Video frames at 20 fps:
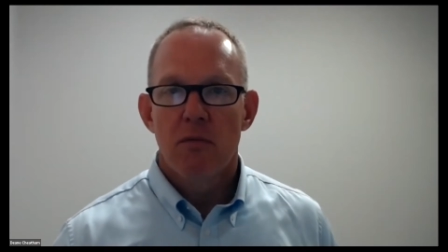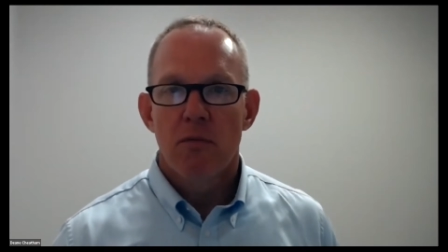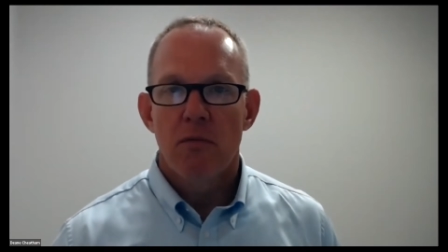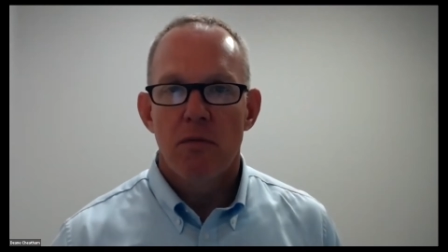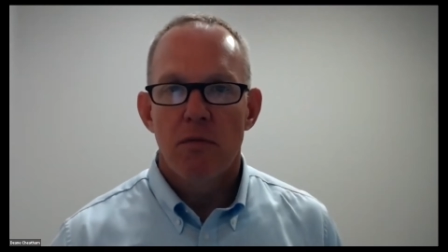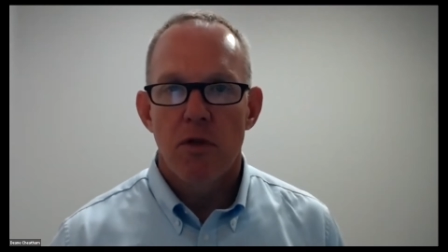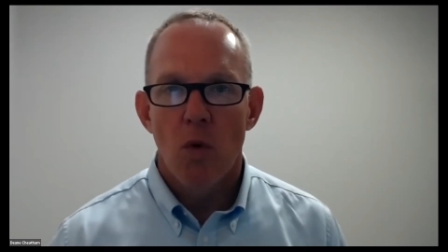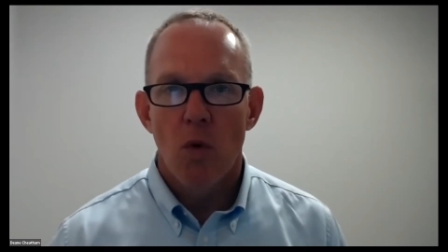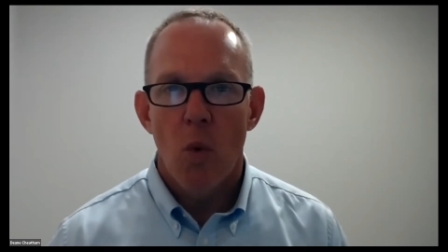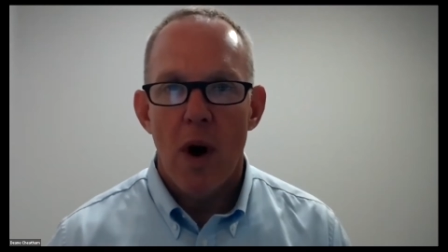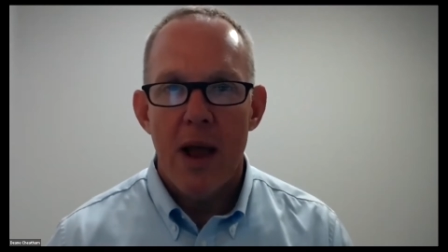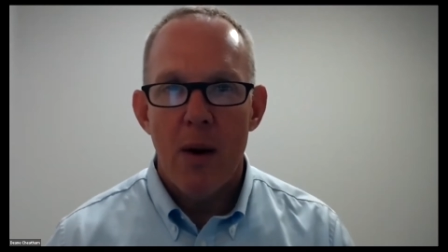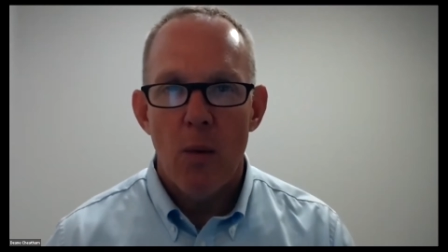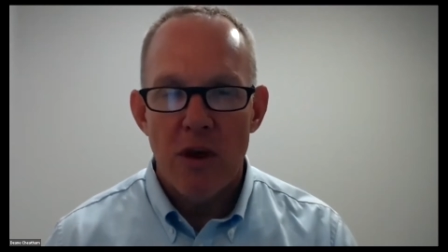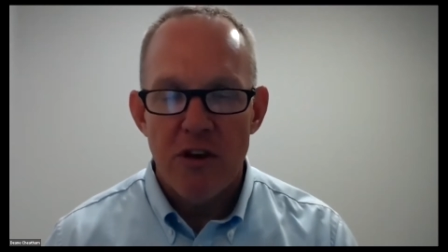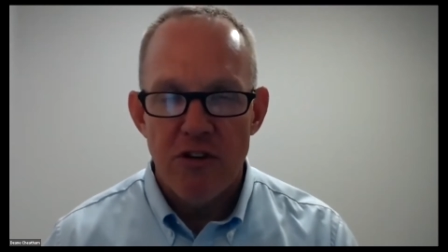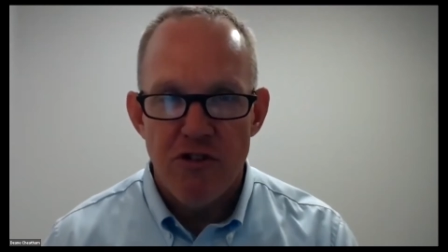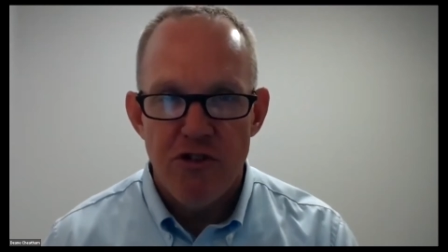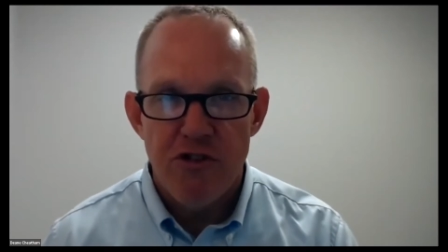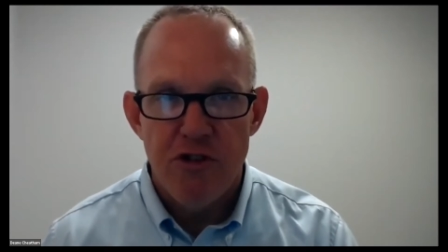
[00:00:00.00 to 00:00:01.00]
the way we
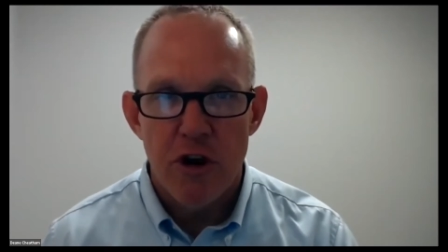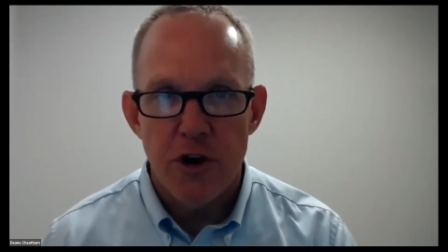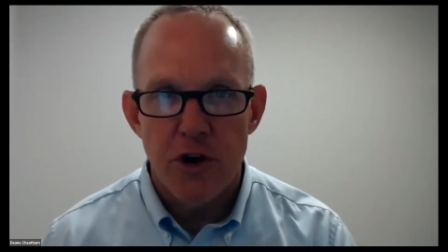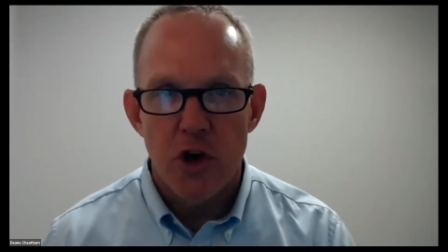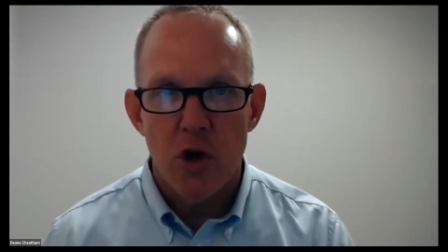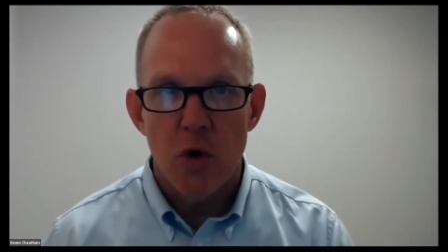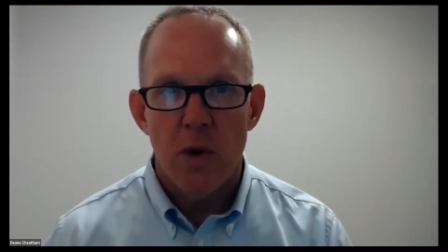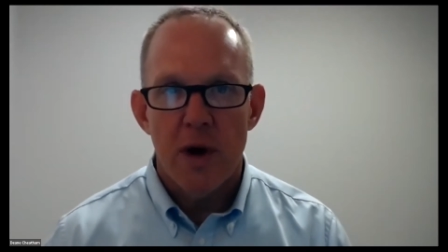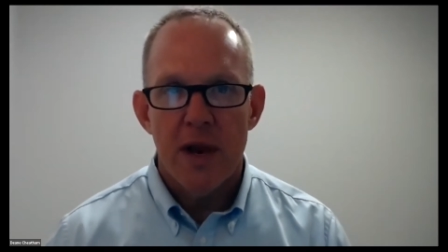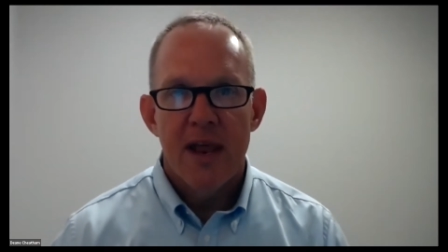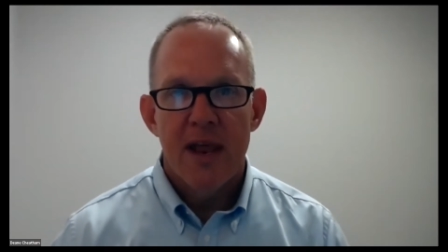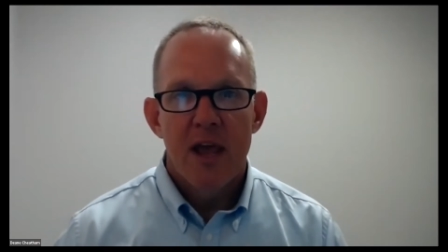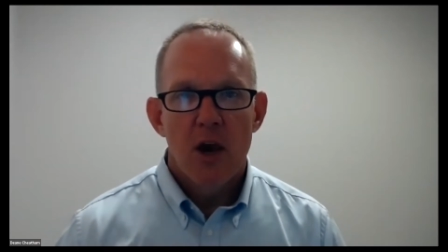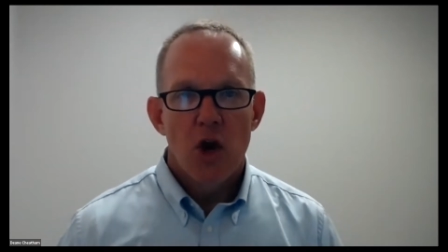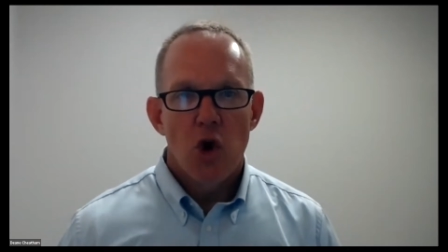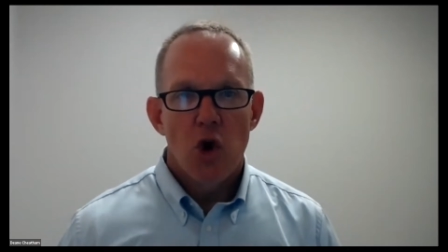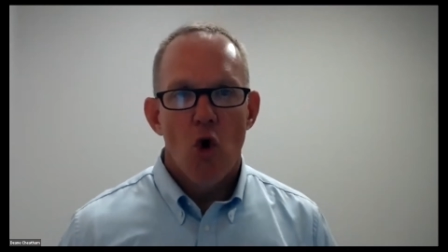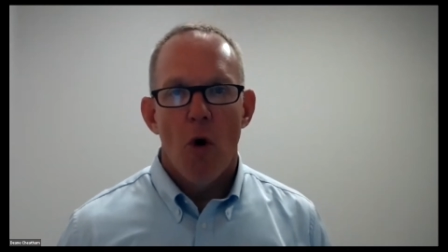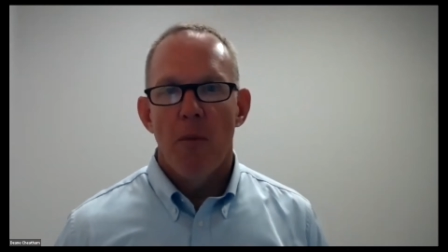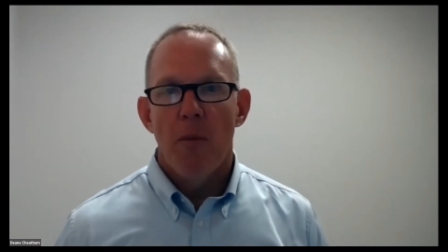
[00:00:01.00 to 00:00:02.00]
should do it.
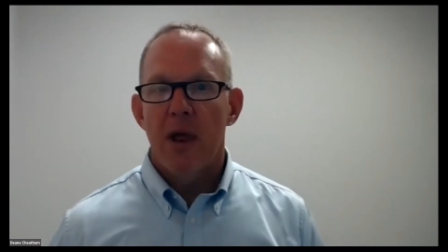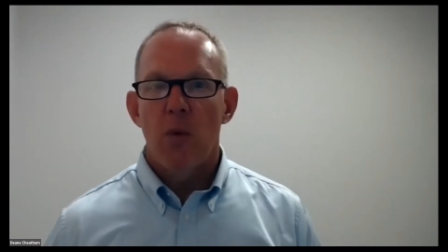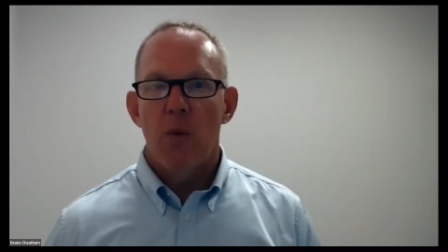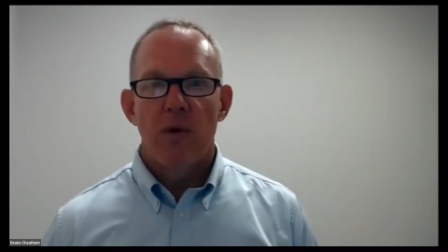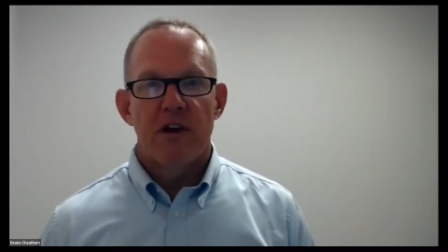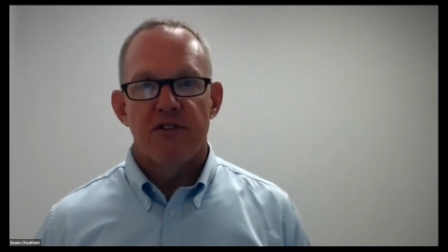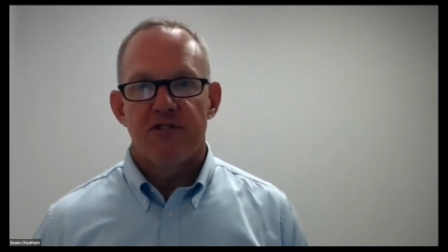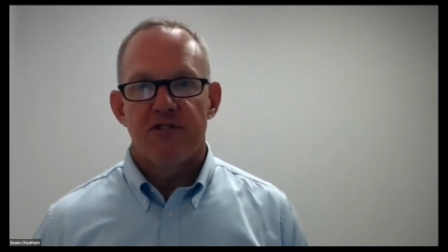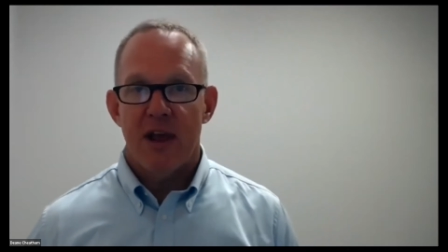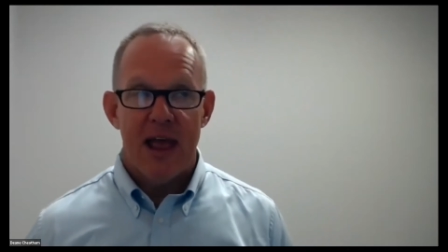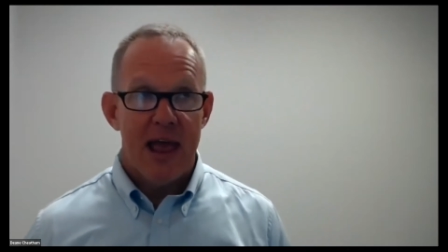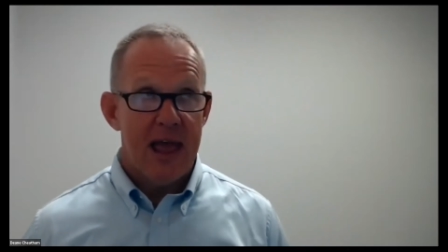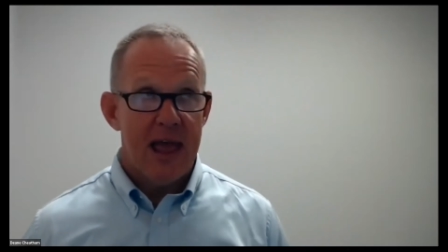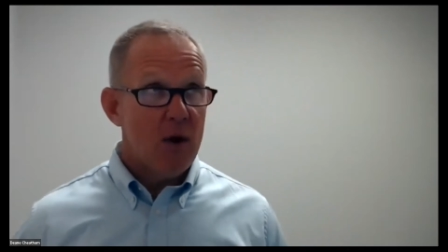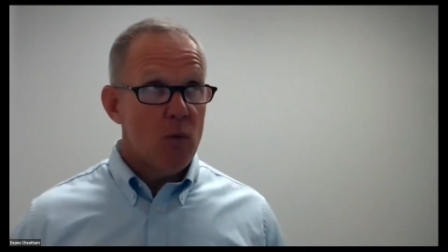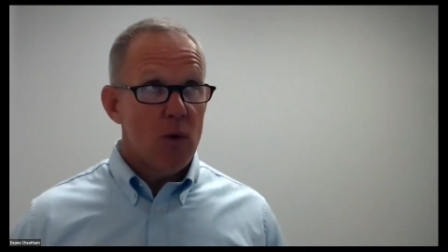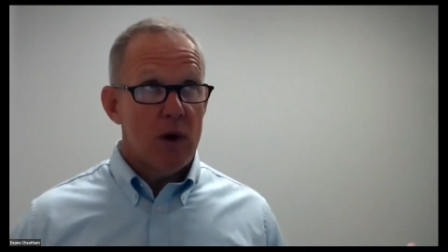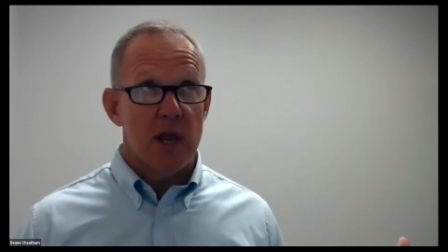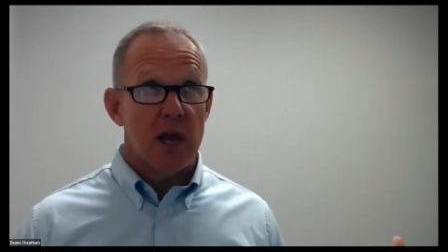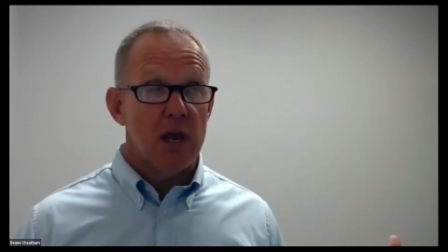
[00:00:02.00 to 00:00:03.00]
Normally we just say, hey,
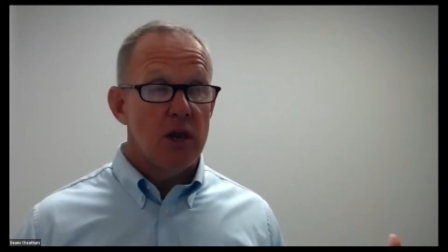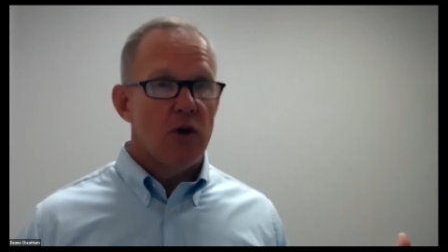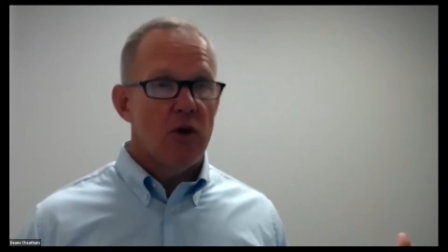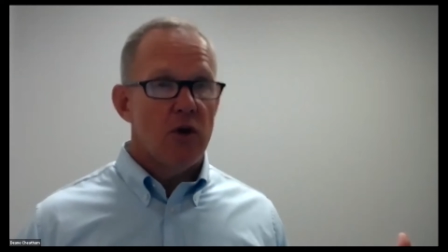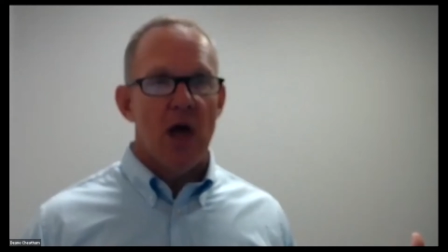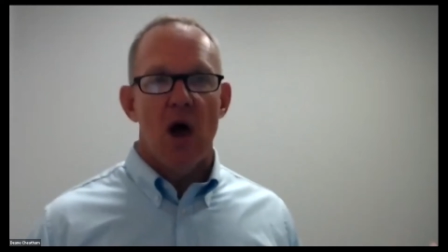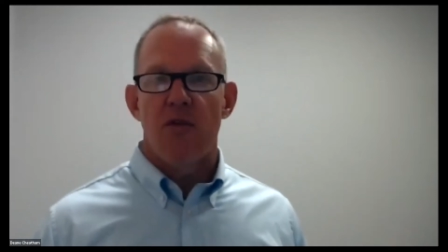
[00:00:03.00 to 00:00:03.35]
when can you go?